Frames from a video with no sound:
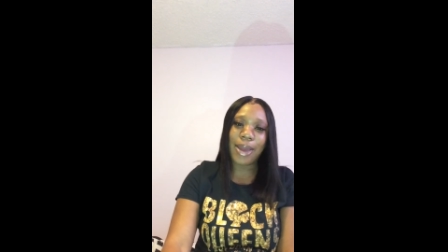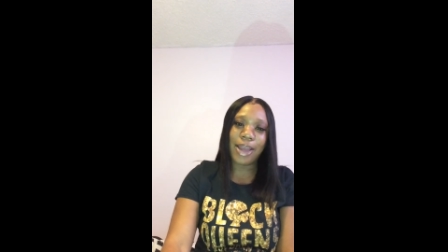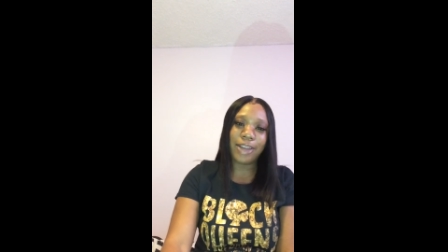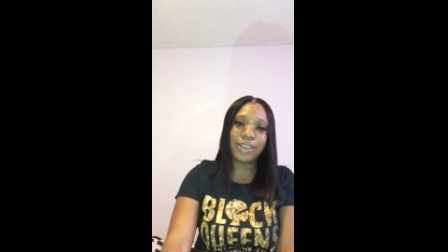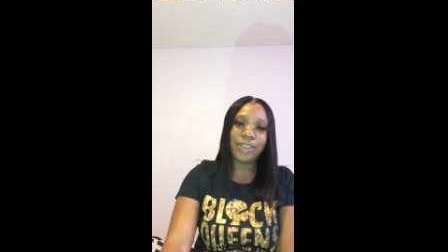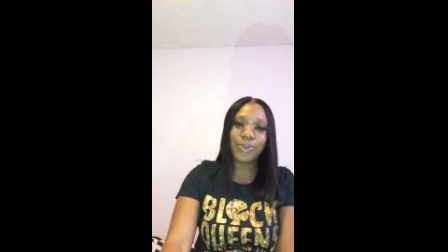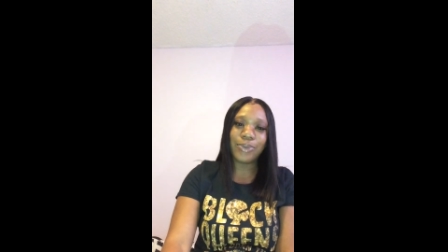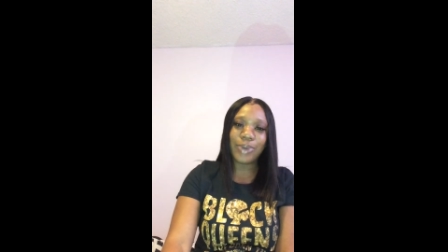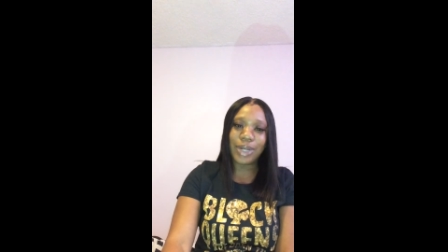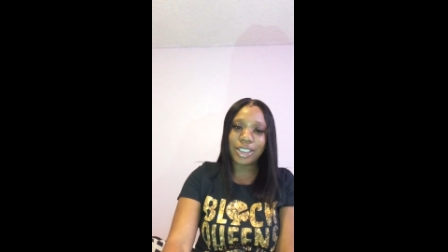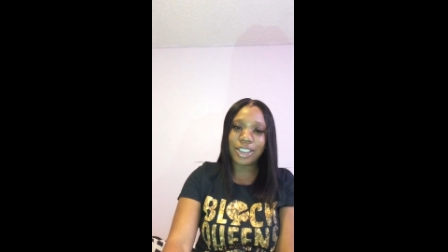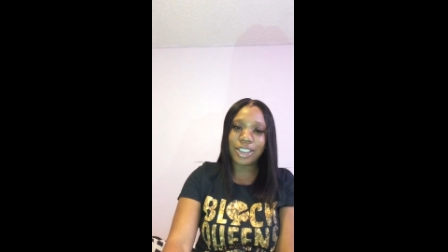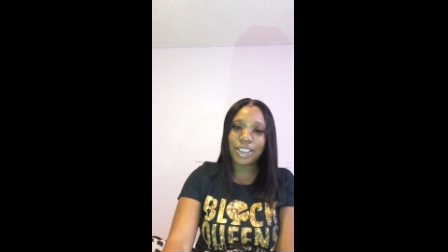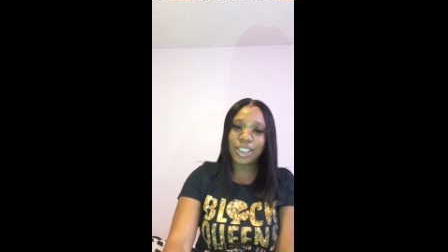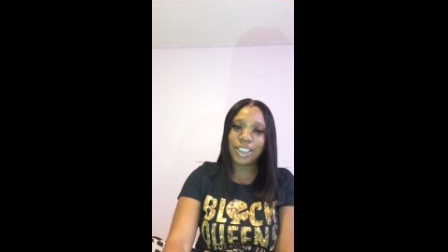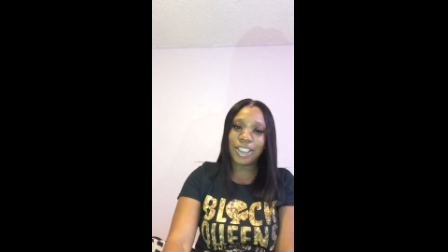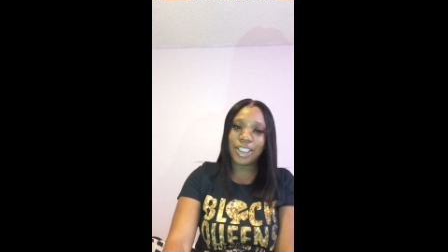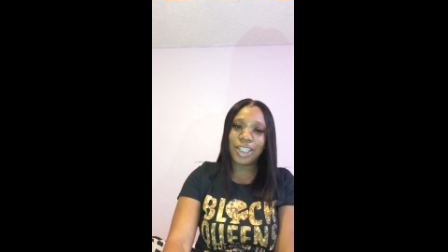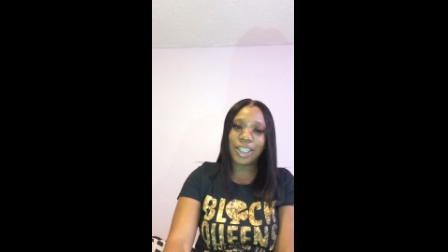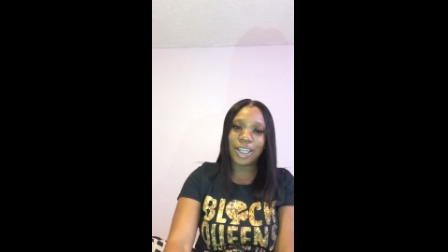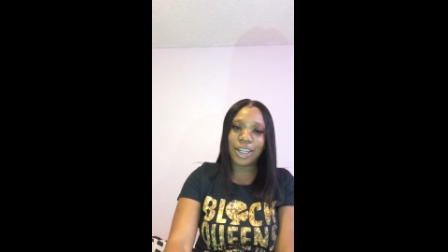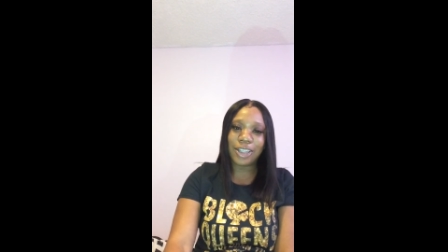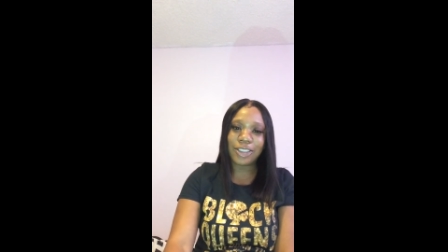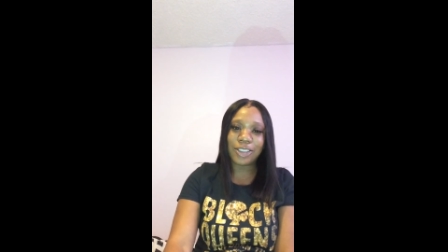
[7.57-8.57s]
as a
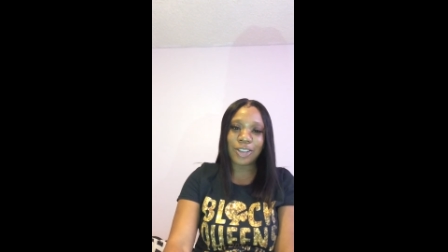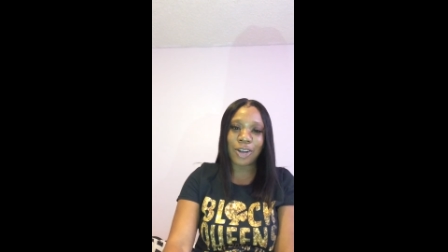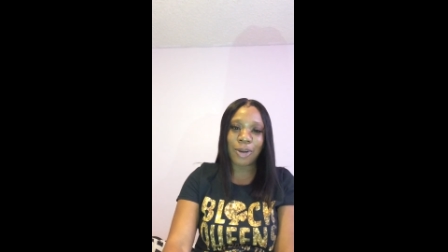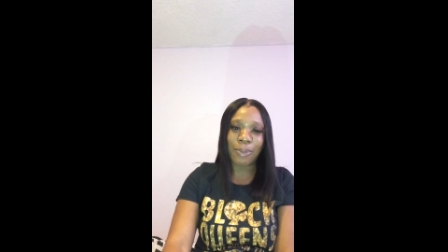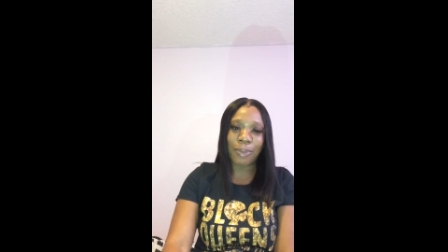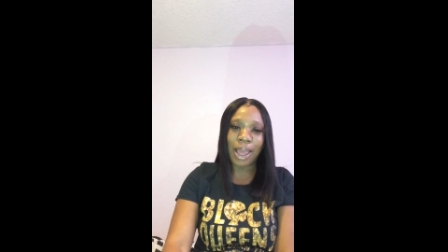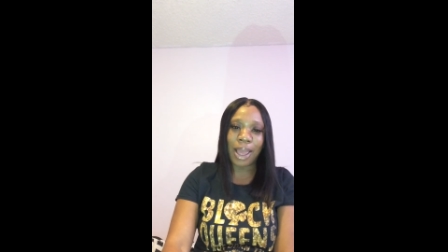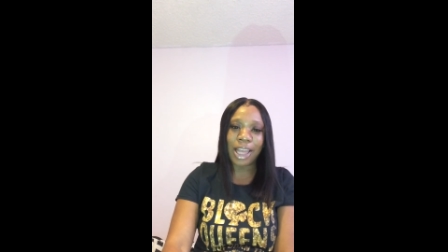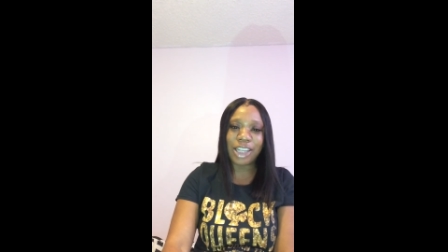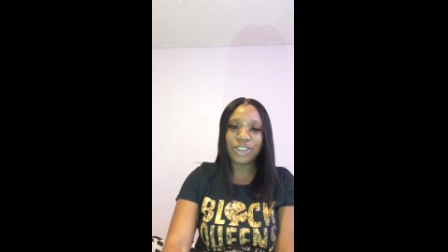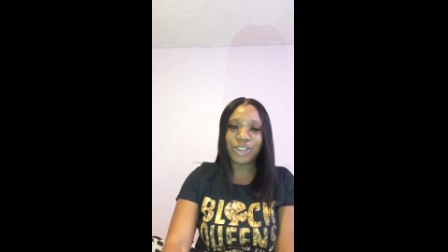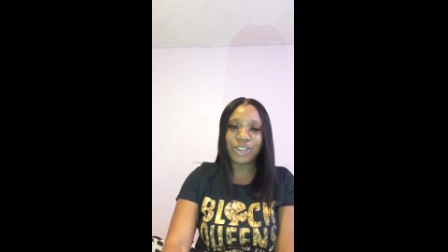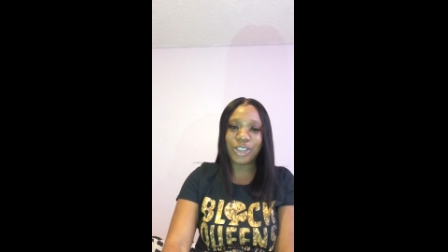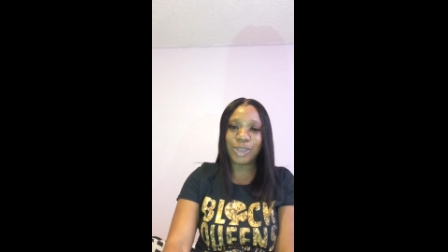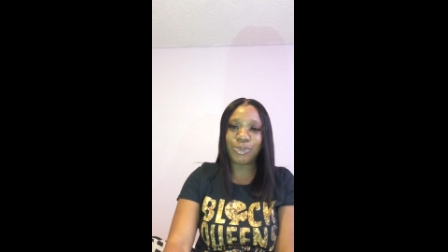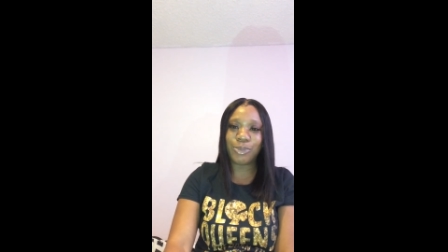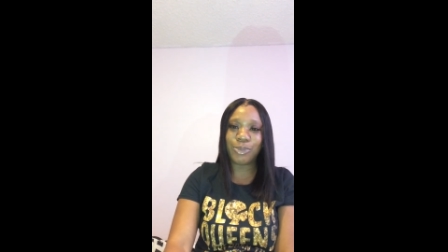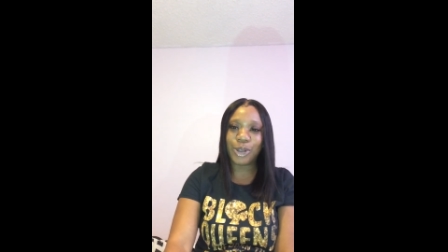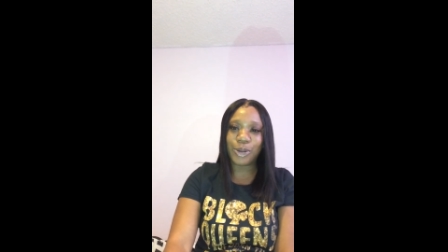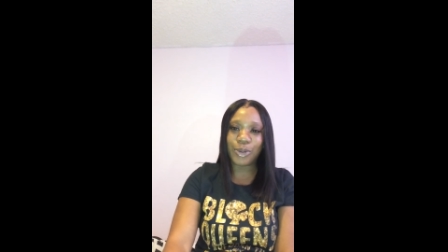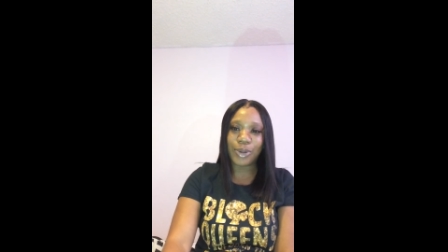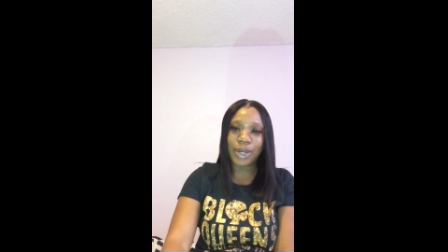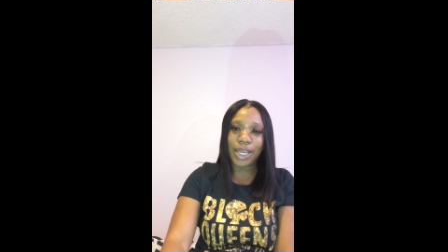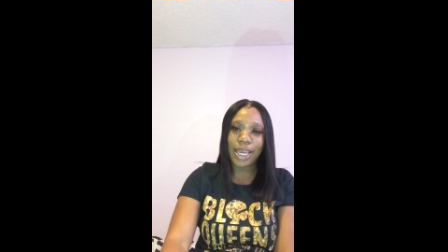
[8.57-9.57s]
registered nurse on my
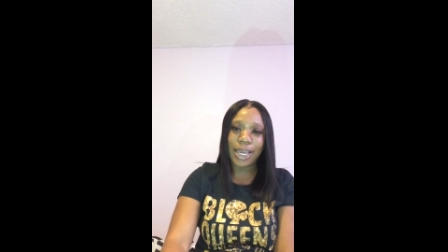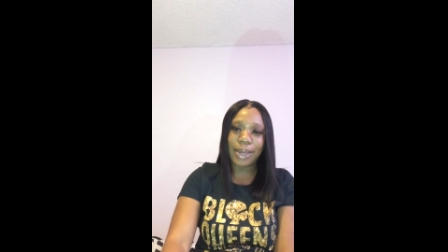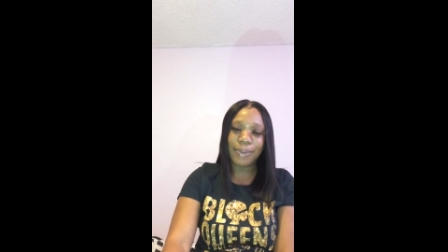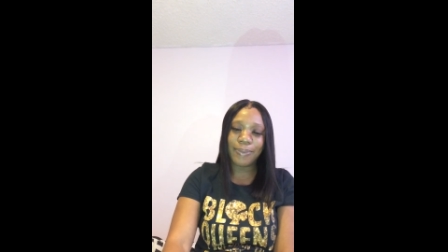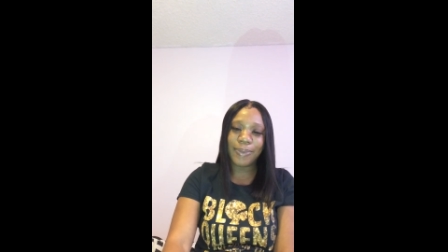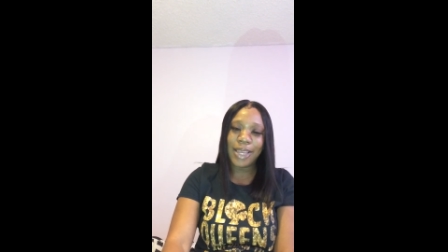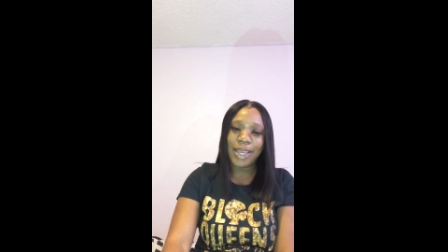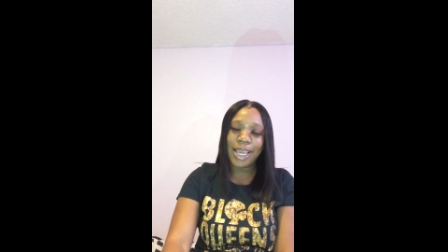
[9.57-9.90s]
dream unit.